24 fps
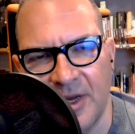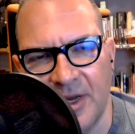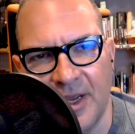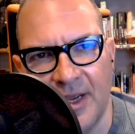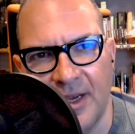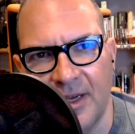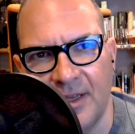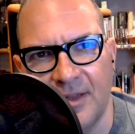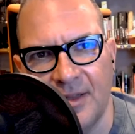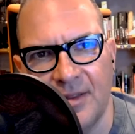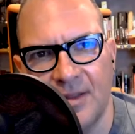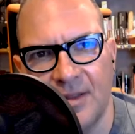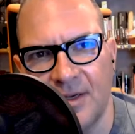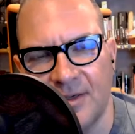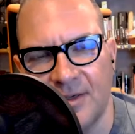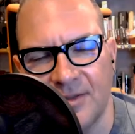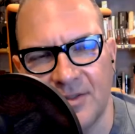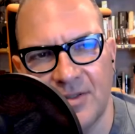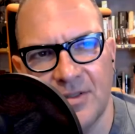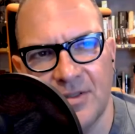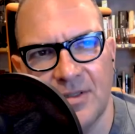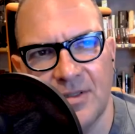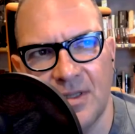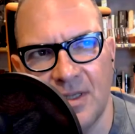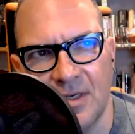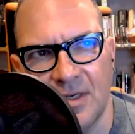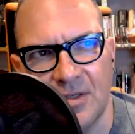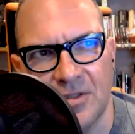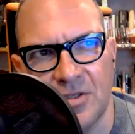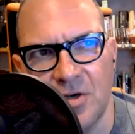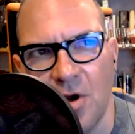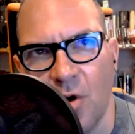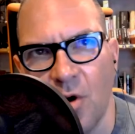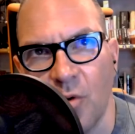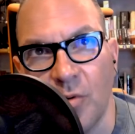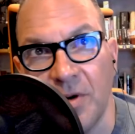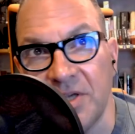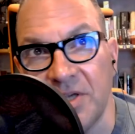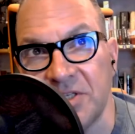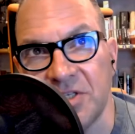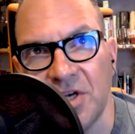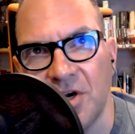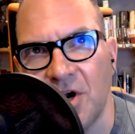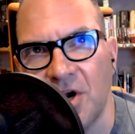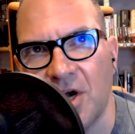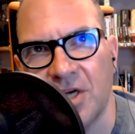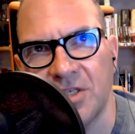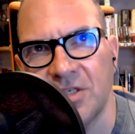Day. There's there's no
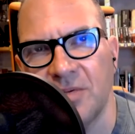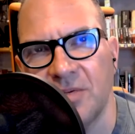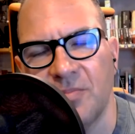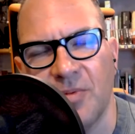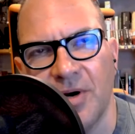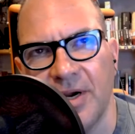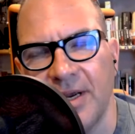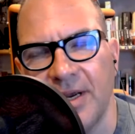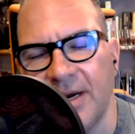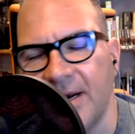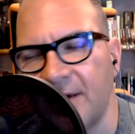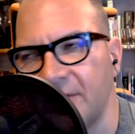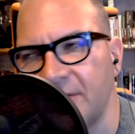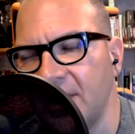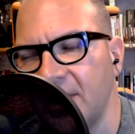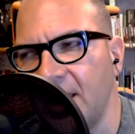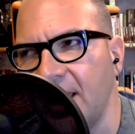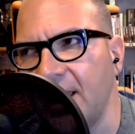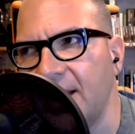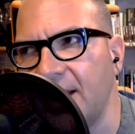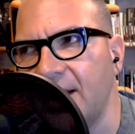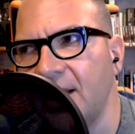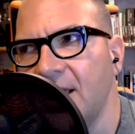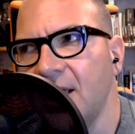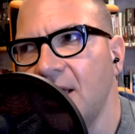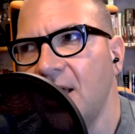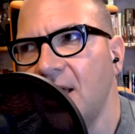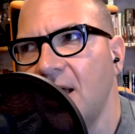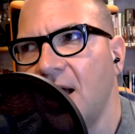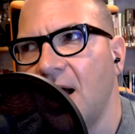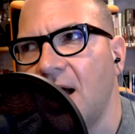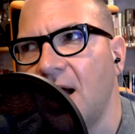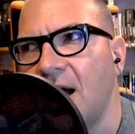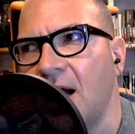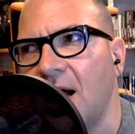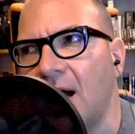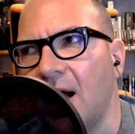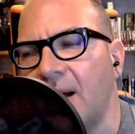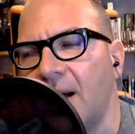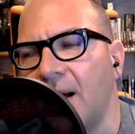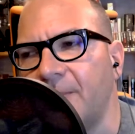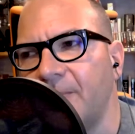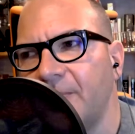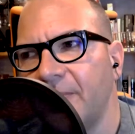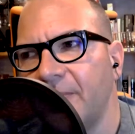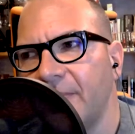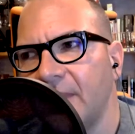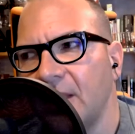reason not to bring it out then.
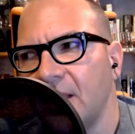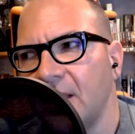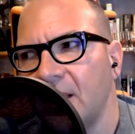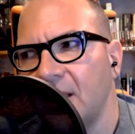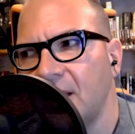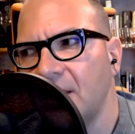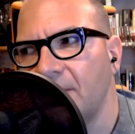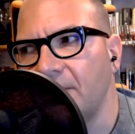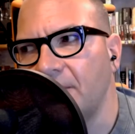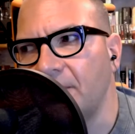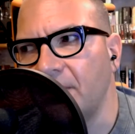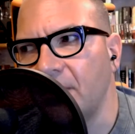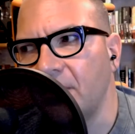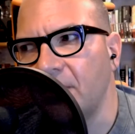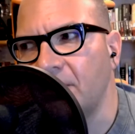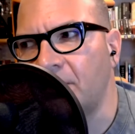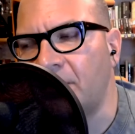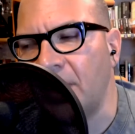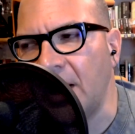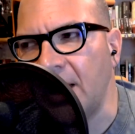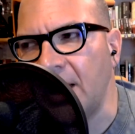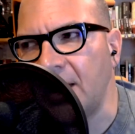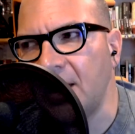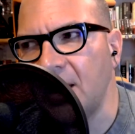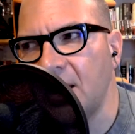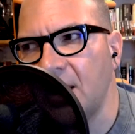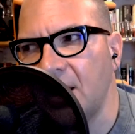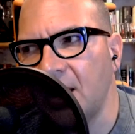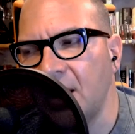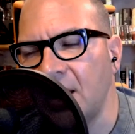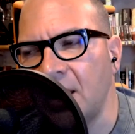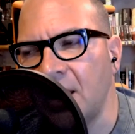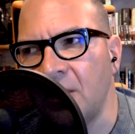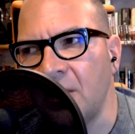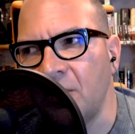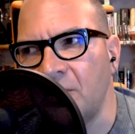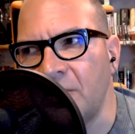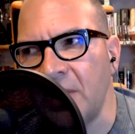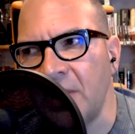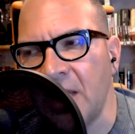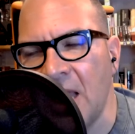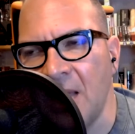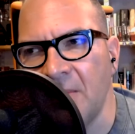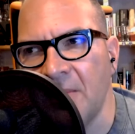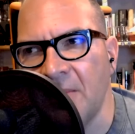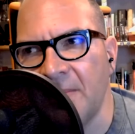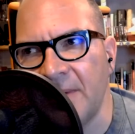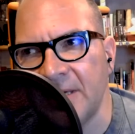Um, but it
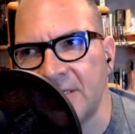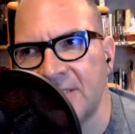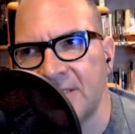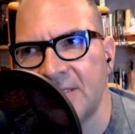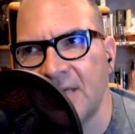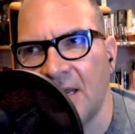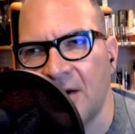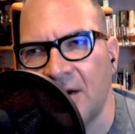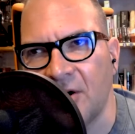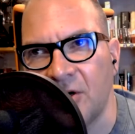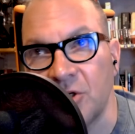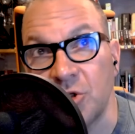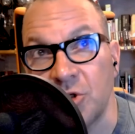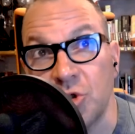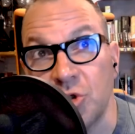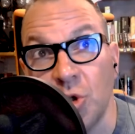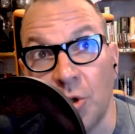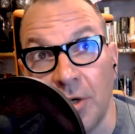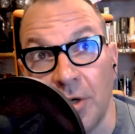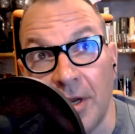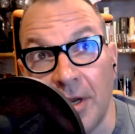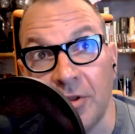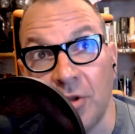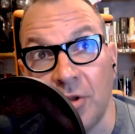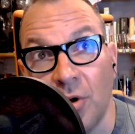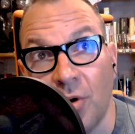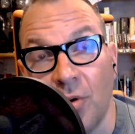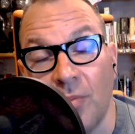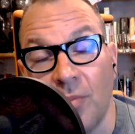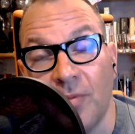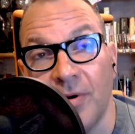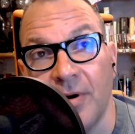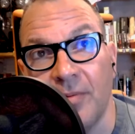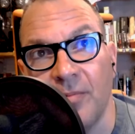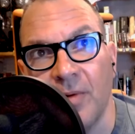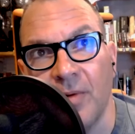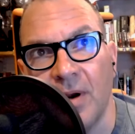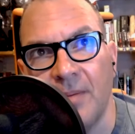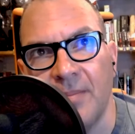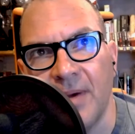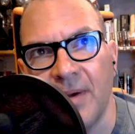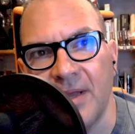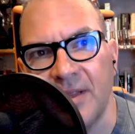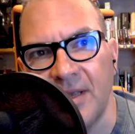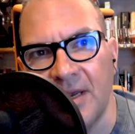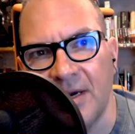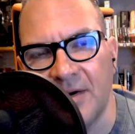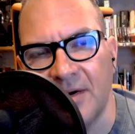became a bestseller and sold out the whole print run by
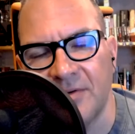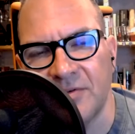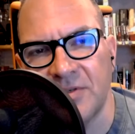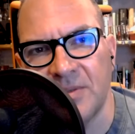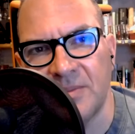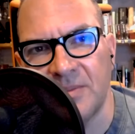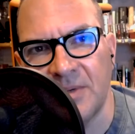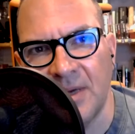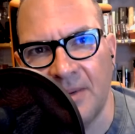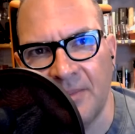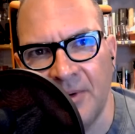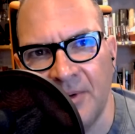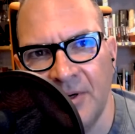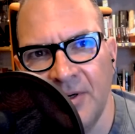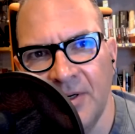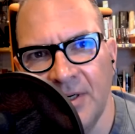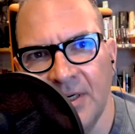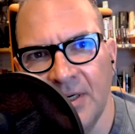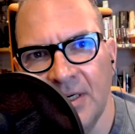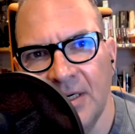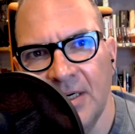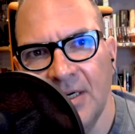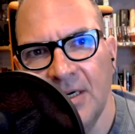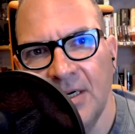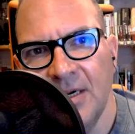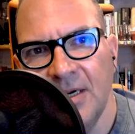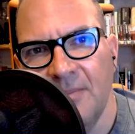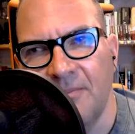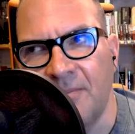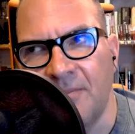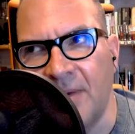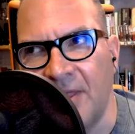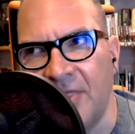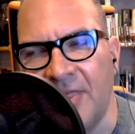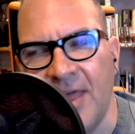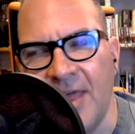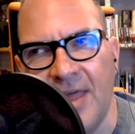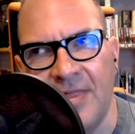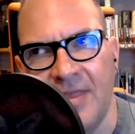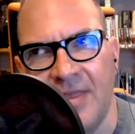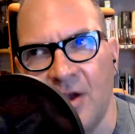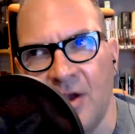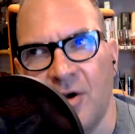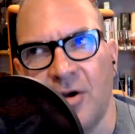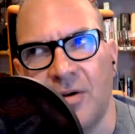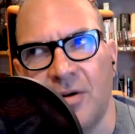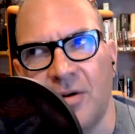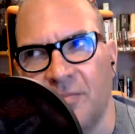the end of September. But then they
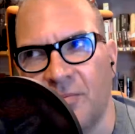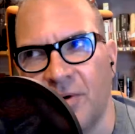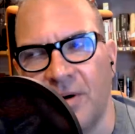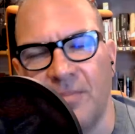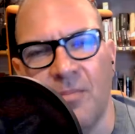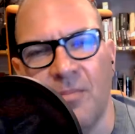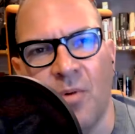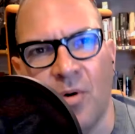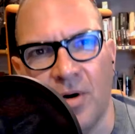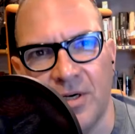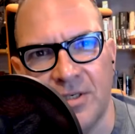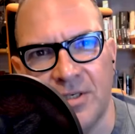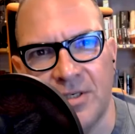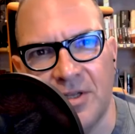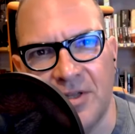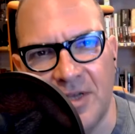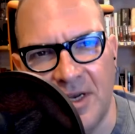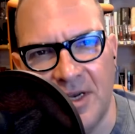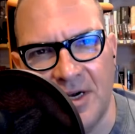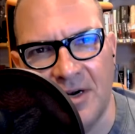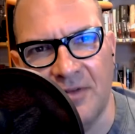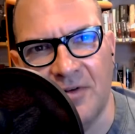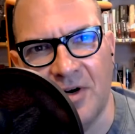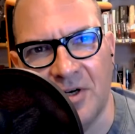couldn't print more until the end of